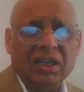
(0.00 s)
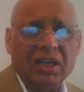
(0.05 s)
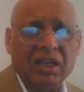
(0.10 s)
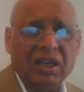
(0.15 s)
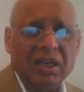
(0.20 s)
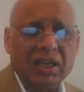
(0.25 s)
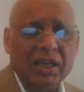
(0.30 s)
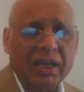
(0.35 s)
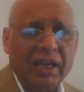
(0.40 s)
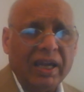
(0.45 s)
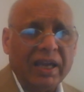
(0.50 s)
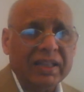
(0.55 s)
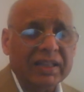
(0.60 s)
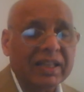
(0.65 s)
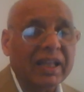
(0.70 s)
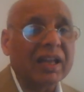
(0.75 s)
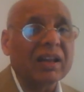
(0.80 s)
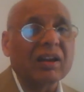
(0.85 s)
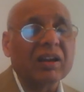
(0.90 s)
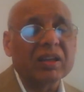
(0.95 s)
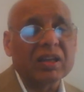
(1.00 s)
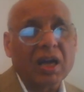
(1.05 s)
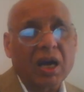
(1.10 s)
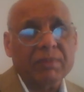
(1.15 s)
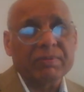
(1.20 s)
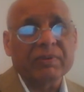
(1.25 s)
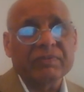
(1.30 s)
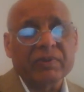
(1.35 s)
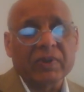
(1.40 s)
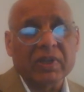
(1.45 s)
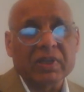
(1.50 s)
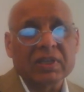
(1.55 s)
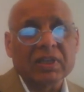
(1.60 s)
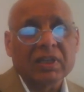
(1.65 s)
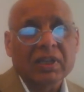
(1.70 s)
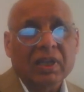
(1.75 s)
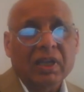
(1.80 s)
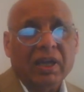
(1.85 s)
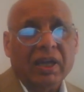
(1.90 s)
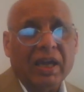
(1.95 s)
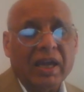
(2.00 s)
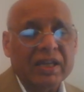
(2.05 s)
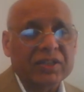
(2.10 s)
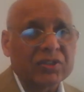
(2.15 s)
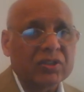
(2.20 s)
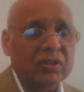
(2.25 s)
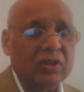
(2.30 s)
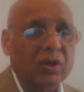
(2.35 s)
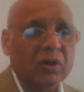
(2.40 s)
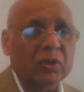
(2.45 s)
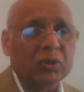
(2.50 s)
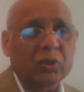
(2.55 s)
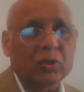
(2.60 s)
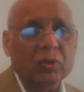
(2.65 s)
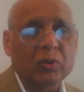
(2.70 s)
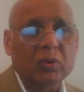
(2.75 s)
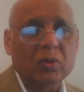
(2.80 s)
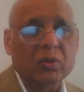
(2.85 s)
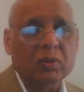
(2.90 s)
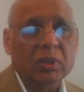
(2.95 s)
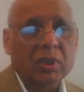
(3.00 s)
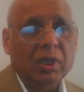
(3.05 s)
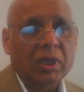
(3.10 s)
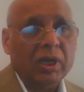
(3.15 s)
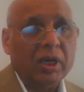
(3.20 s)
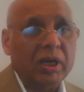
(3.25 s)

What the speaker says: and then on top of it has to go through